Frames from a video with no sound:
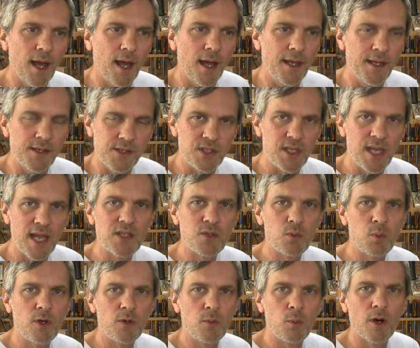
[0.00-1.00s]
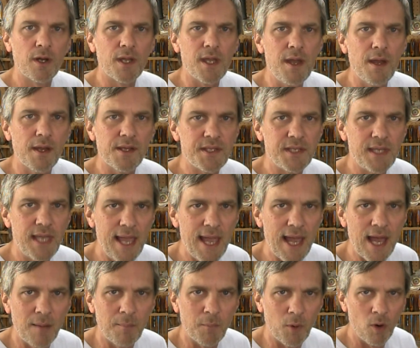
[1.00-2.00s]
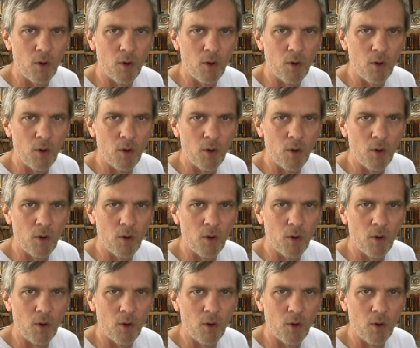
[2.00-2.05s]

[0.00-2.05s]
is Ted's Woodworking a scam?